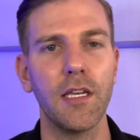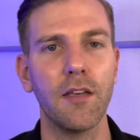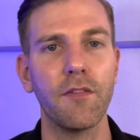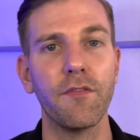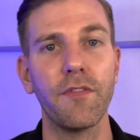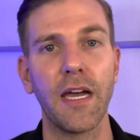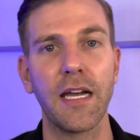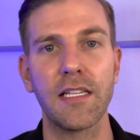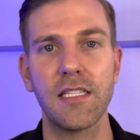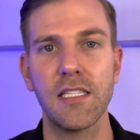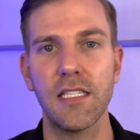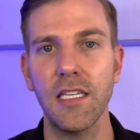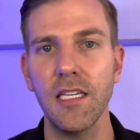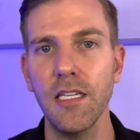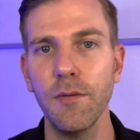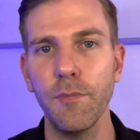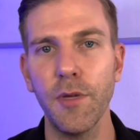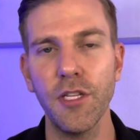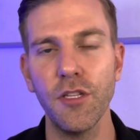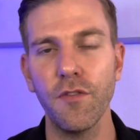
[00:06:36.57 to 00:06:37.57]
vaccine
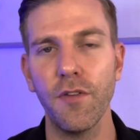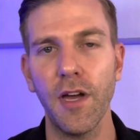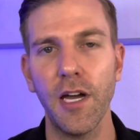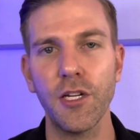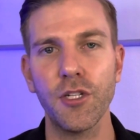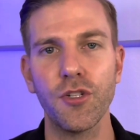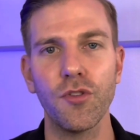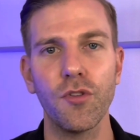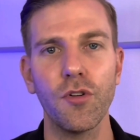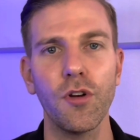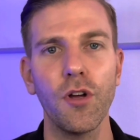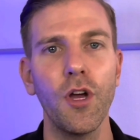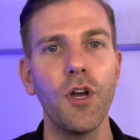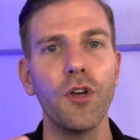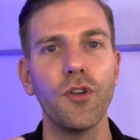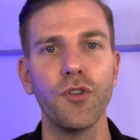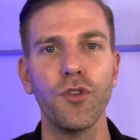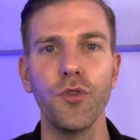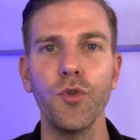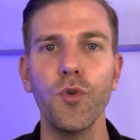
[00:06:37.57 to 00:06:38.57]
manufacturer,
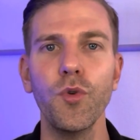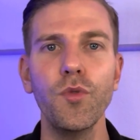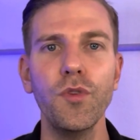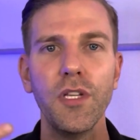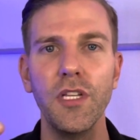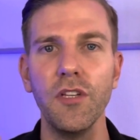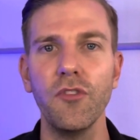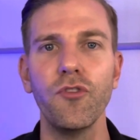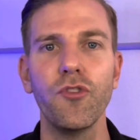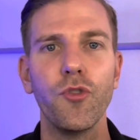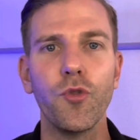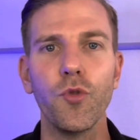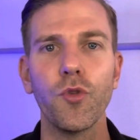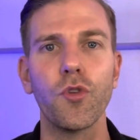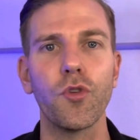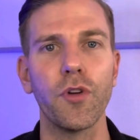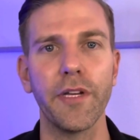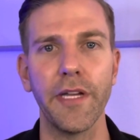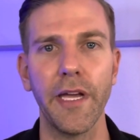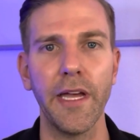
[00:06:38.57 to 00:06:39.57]
you need to
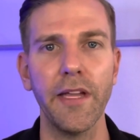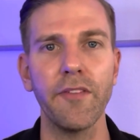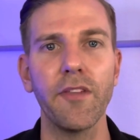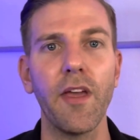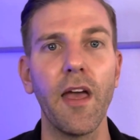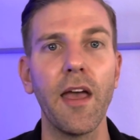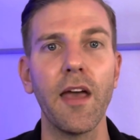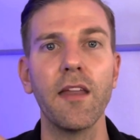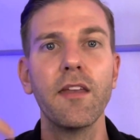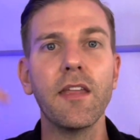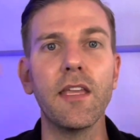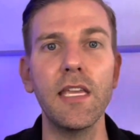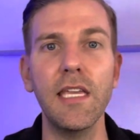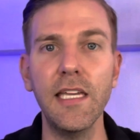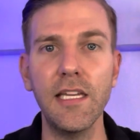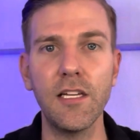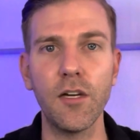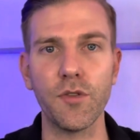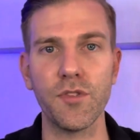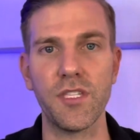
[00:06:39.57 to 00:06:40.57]
create an
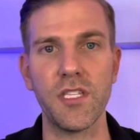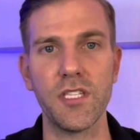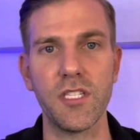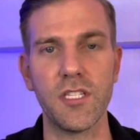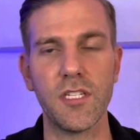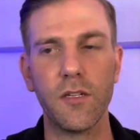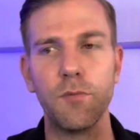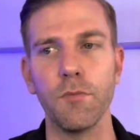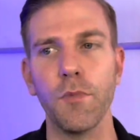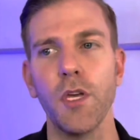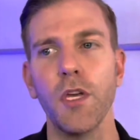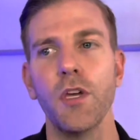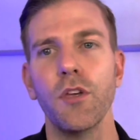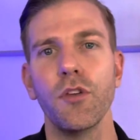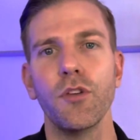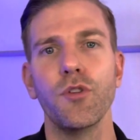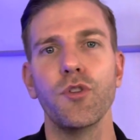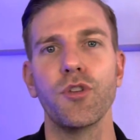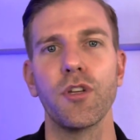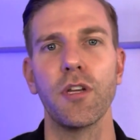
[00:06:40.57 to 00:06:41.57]
ecosystem.
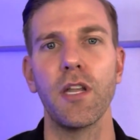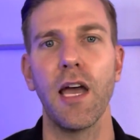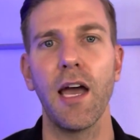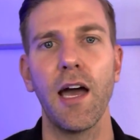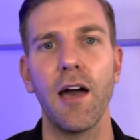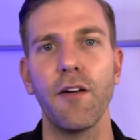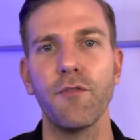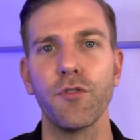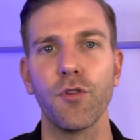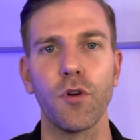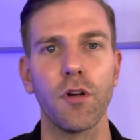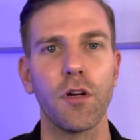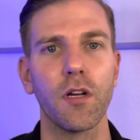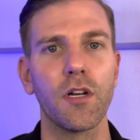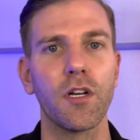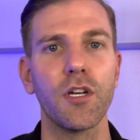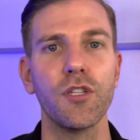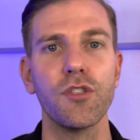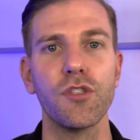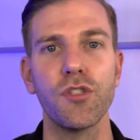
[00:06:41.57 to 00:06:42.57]
You should have your
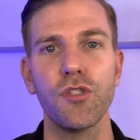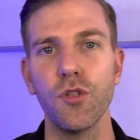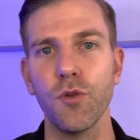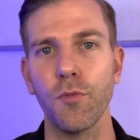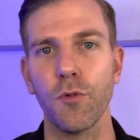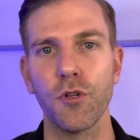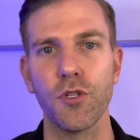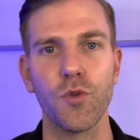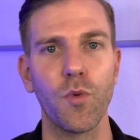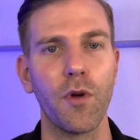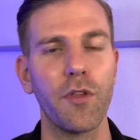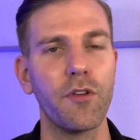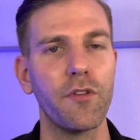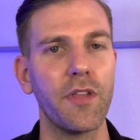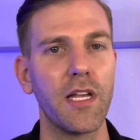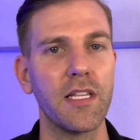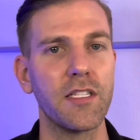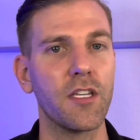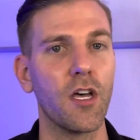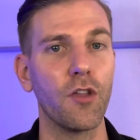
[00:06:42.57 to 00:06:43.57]
consumers, whether
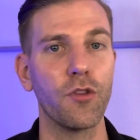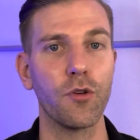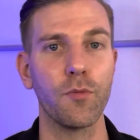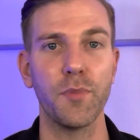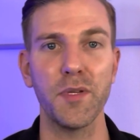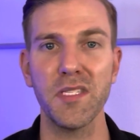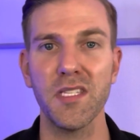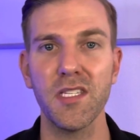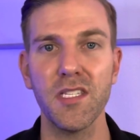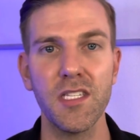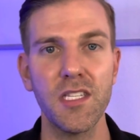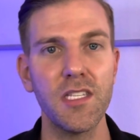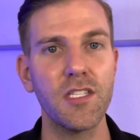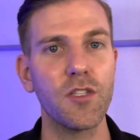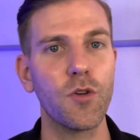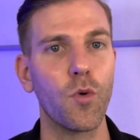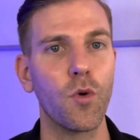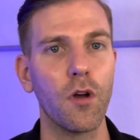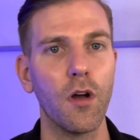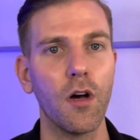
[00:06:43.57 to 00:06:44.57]
that's other businesses
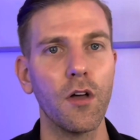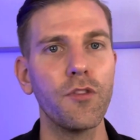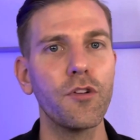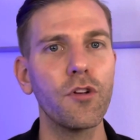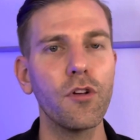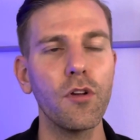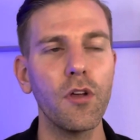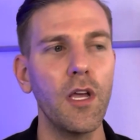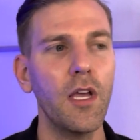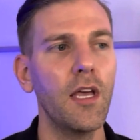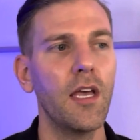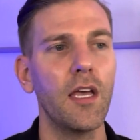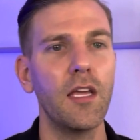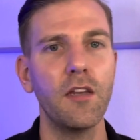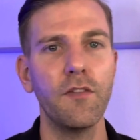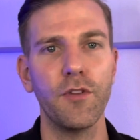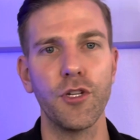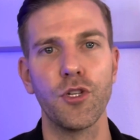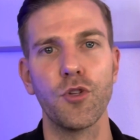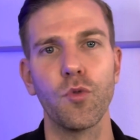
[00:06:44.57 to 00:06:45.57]
or other
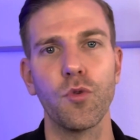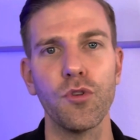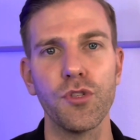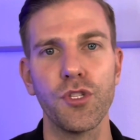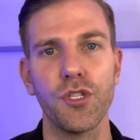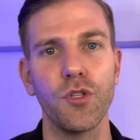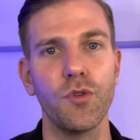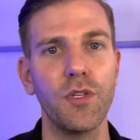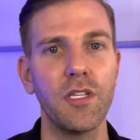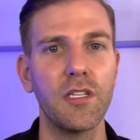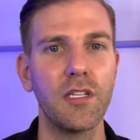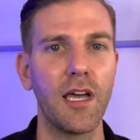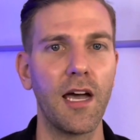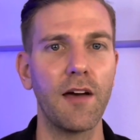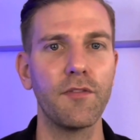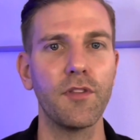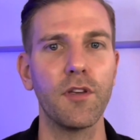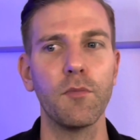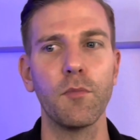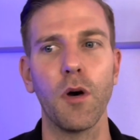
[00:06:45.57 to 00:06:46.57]
individuals, you need to have
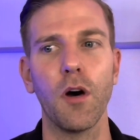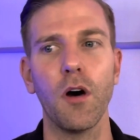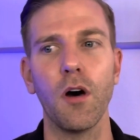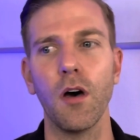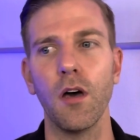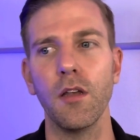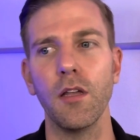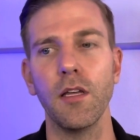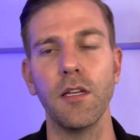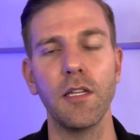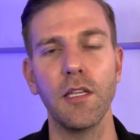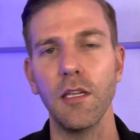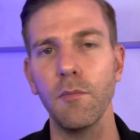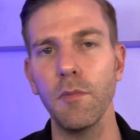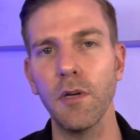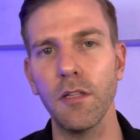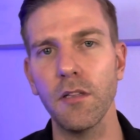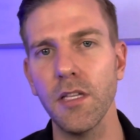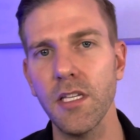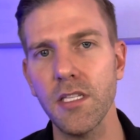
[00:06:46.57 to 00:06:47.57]
them on an
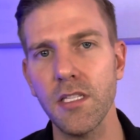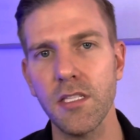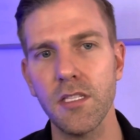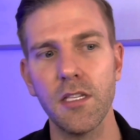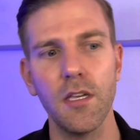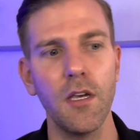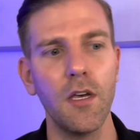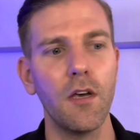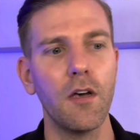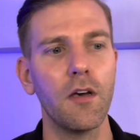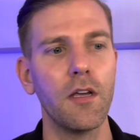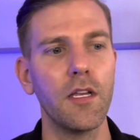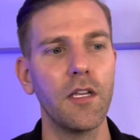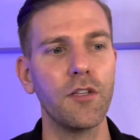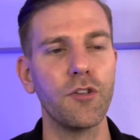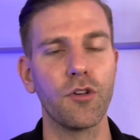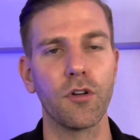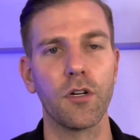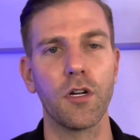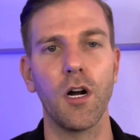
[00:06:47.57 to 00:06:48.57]
email list, in
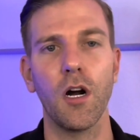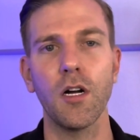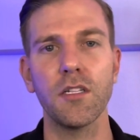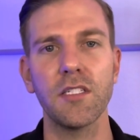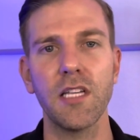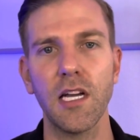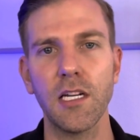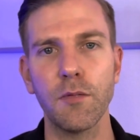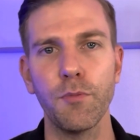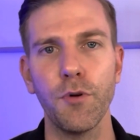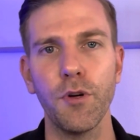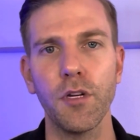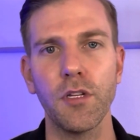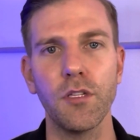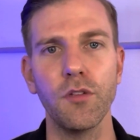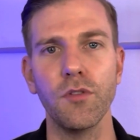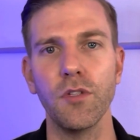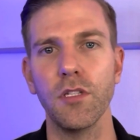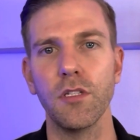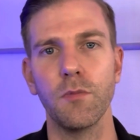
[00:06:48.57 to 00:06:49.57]
your contact book. You
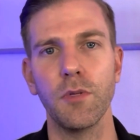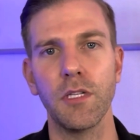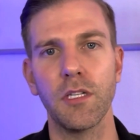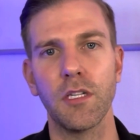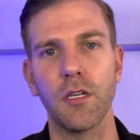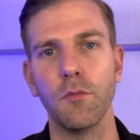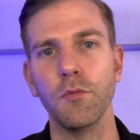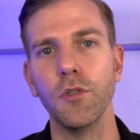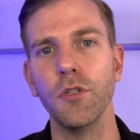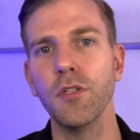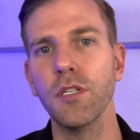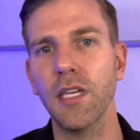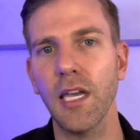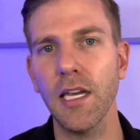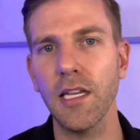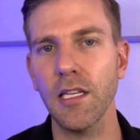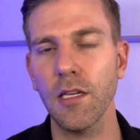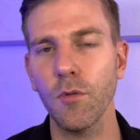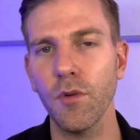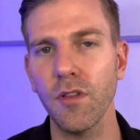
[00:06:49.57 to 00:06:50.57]
need to be
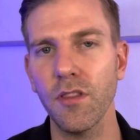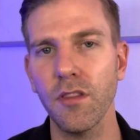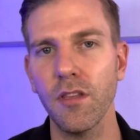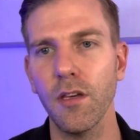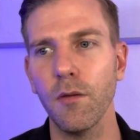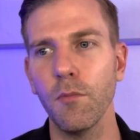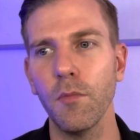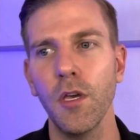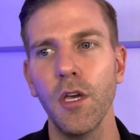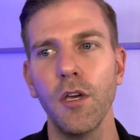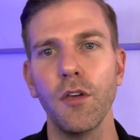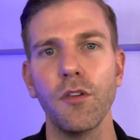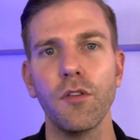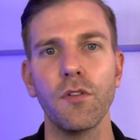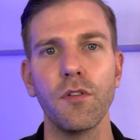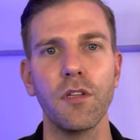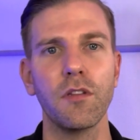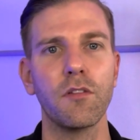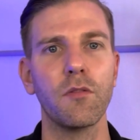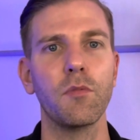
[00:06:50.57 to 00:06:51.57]
communicating with them. You
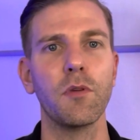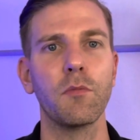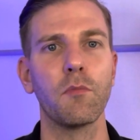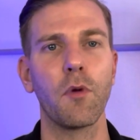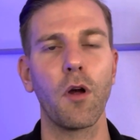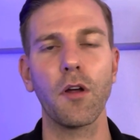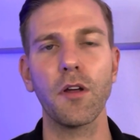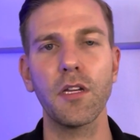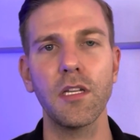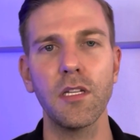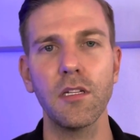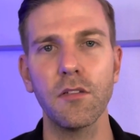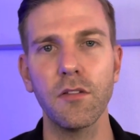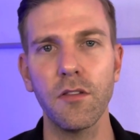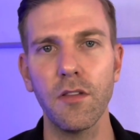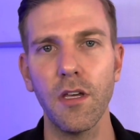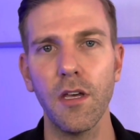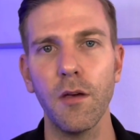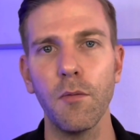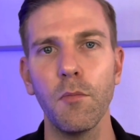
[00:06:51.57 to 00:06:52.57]
need to be marketing to
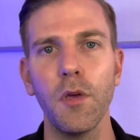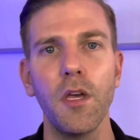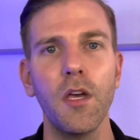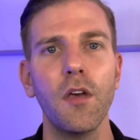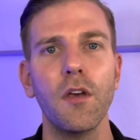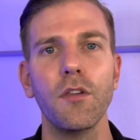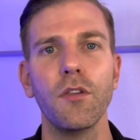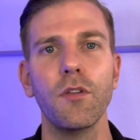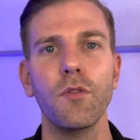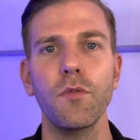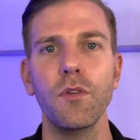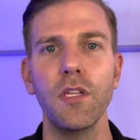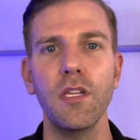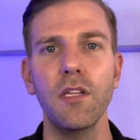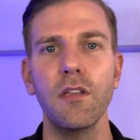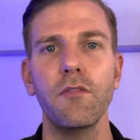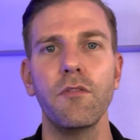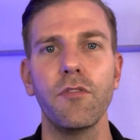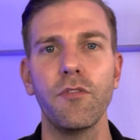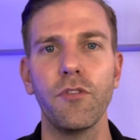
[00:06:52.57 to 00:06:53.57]
them. You
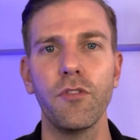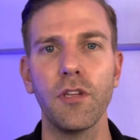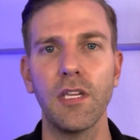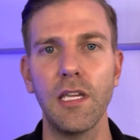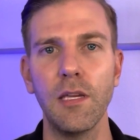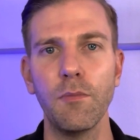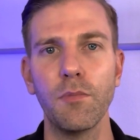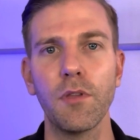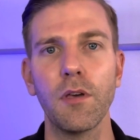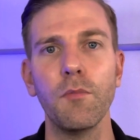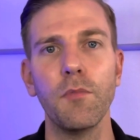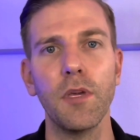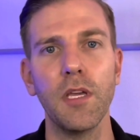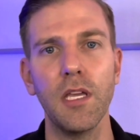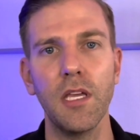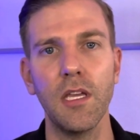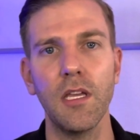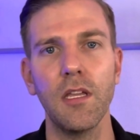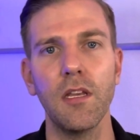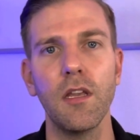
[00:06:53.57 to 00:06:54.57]
need to keep them
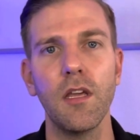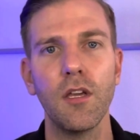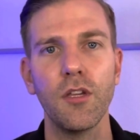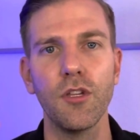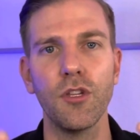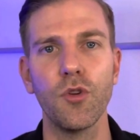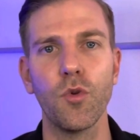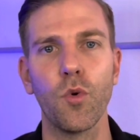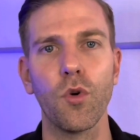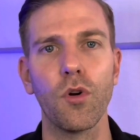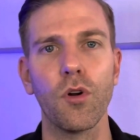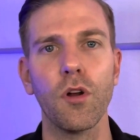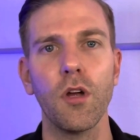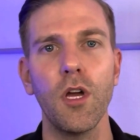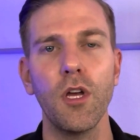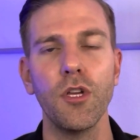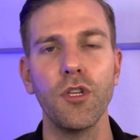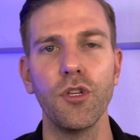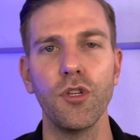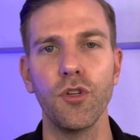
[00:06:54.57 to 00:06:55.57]
in your
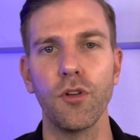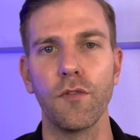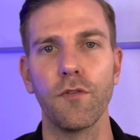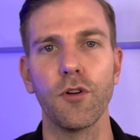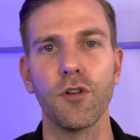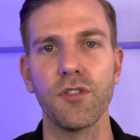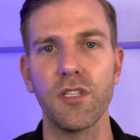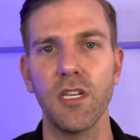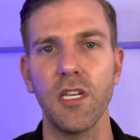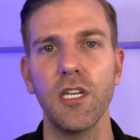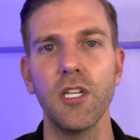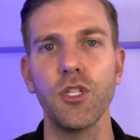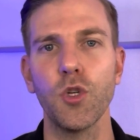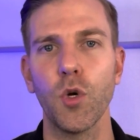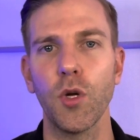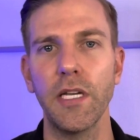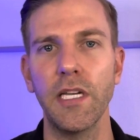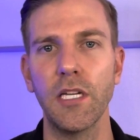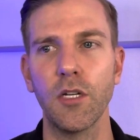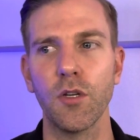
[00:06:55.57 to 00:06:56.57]
universe, in your
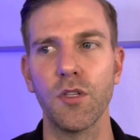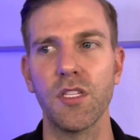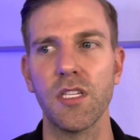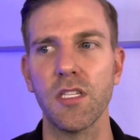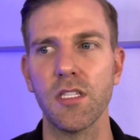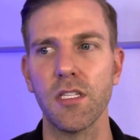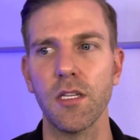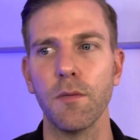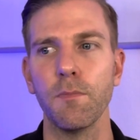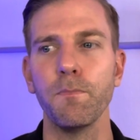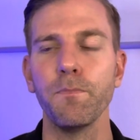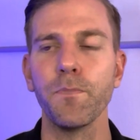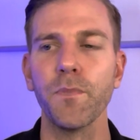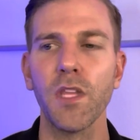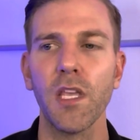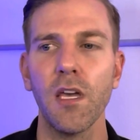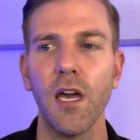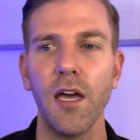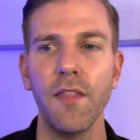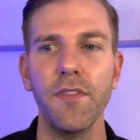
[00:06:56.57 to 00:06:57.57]
ecosystem.
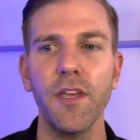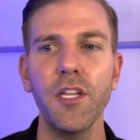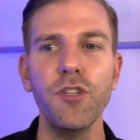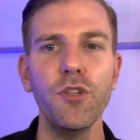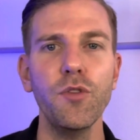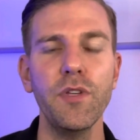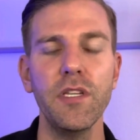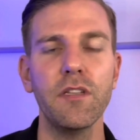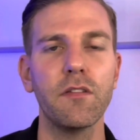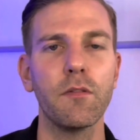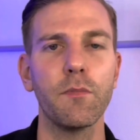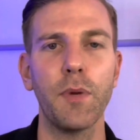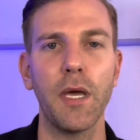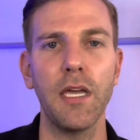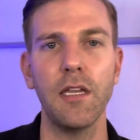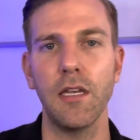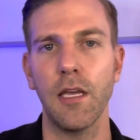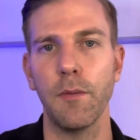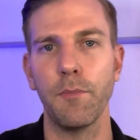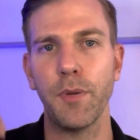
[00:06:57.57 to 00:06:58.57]
And then you need to
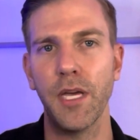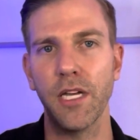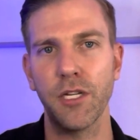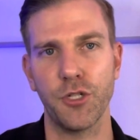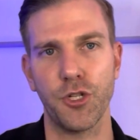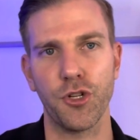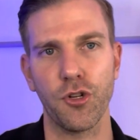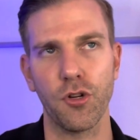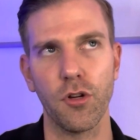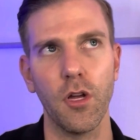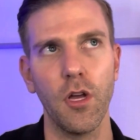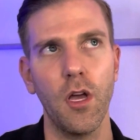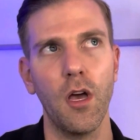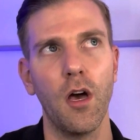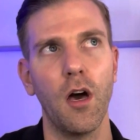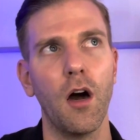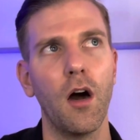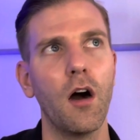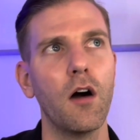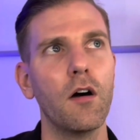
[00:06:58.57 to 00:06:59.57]
paint a picture
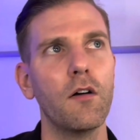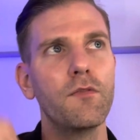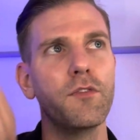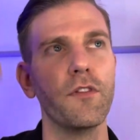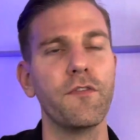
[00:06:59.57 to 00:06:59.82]
of the